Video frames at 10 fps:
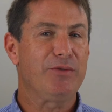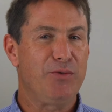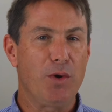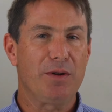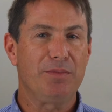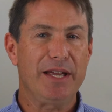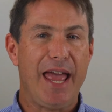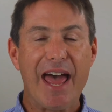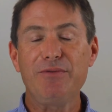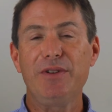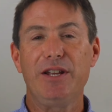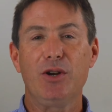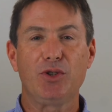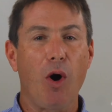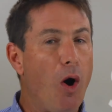and affordably add
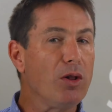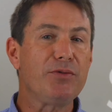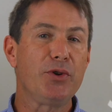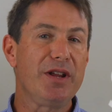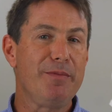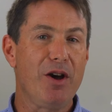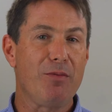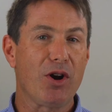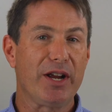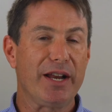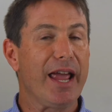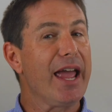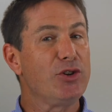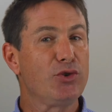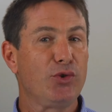video to all of your email marketing
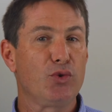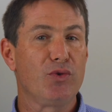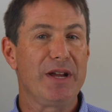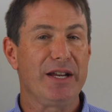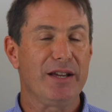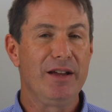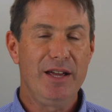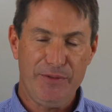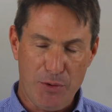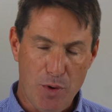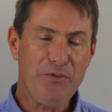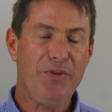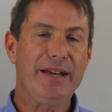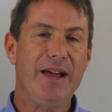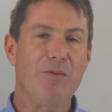and your social media. If you want
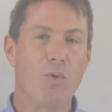to find out